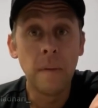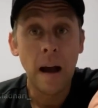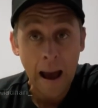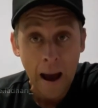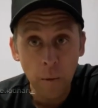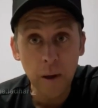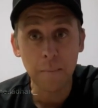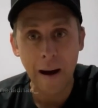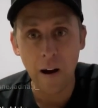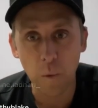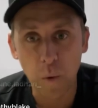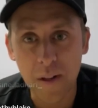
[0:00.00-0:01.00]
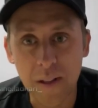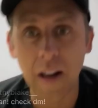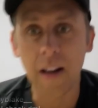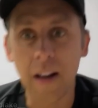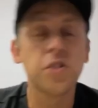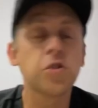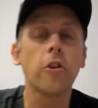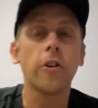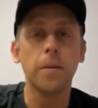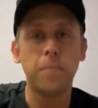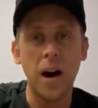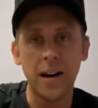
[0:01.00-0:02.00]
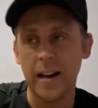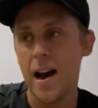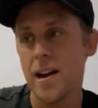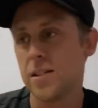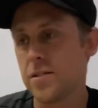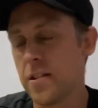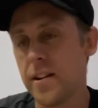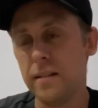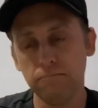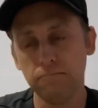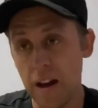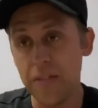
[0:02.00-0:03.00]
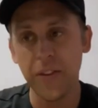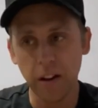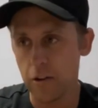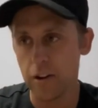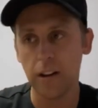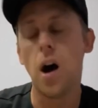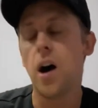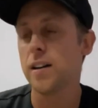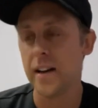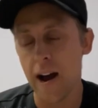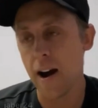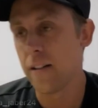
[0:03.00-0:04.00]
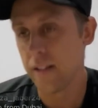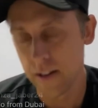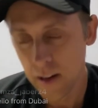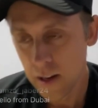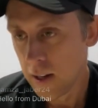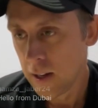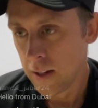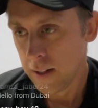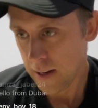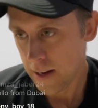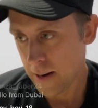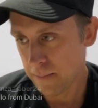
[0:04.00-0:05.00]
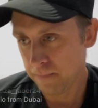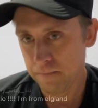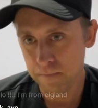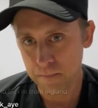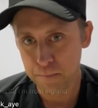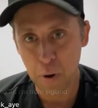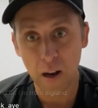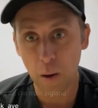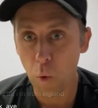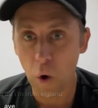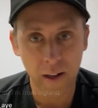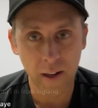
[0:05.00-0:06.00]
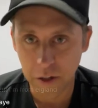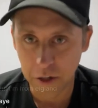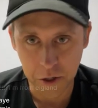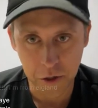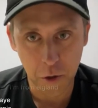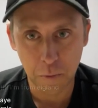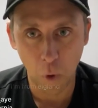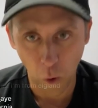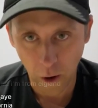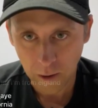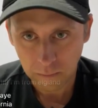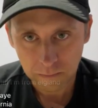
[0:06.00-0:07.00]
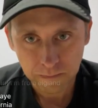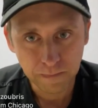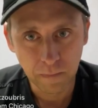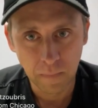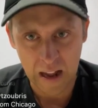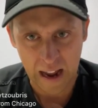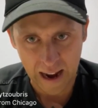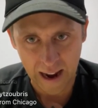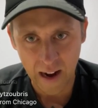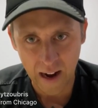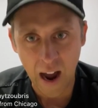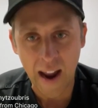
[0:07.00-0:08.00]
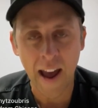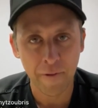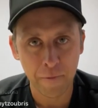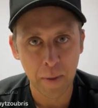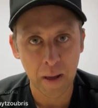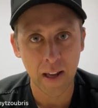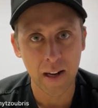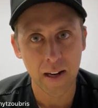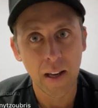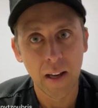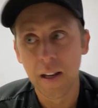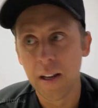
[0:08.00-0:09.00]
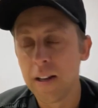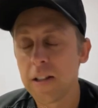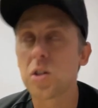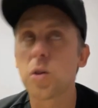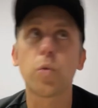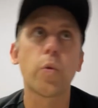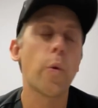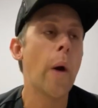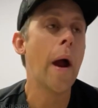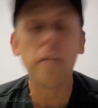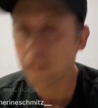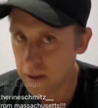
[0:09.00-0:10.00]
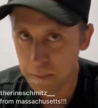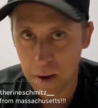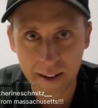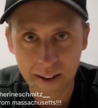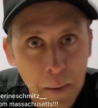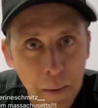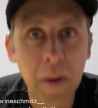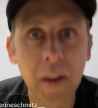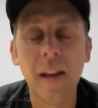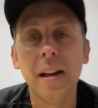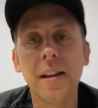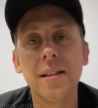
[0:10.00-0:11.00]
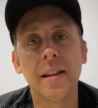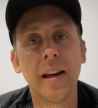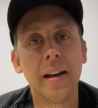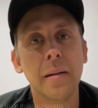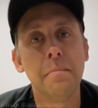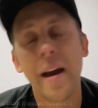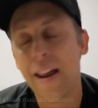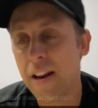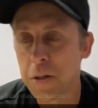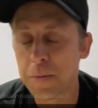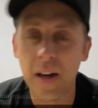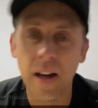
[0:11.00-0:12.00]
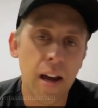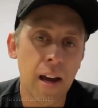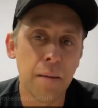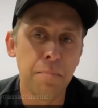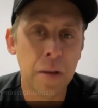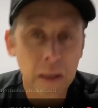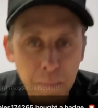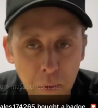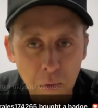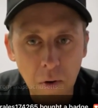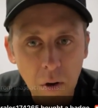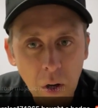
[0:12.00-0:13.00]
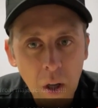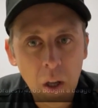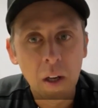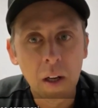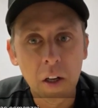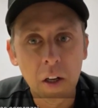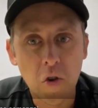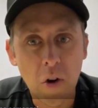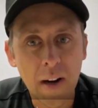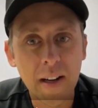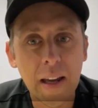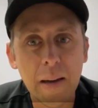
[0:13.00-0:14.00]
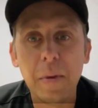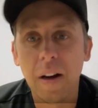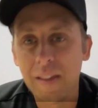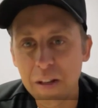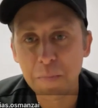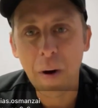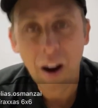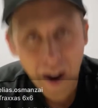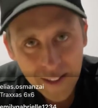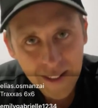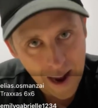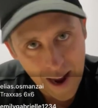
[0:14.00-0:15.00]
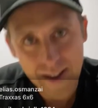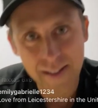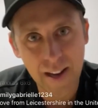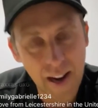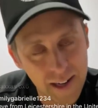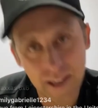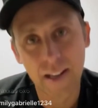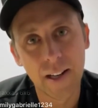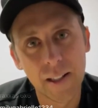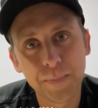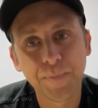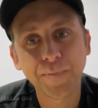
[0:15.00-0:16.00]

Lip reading: Howie about was he started a podcast during lockdown and probably wanting to just do more. And I have been surrounded by companies and management and people trying to get me on this podcast idea.